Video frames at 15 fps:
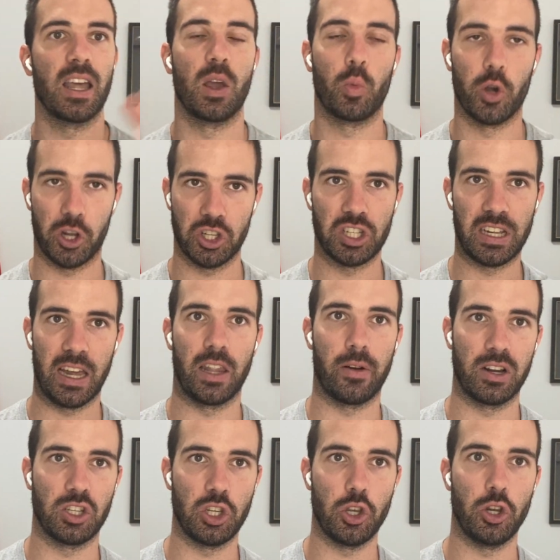It works
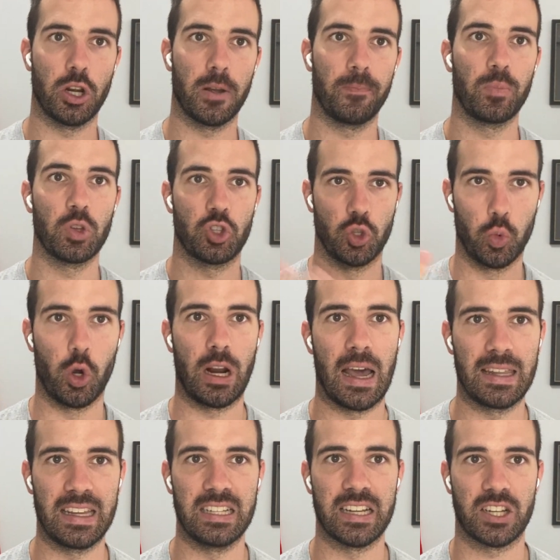together as a unit. So what
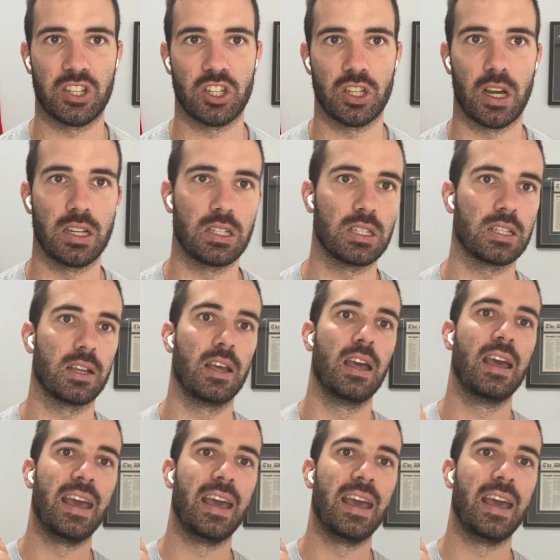are these exercises?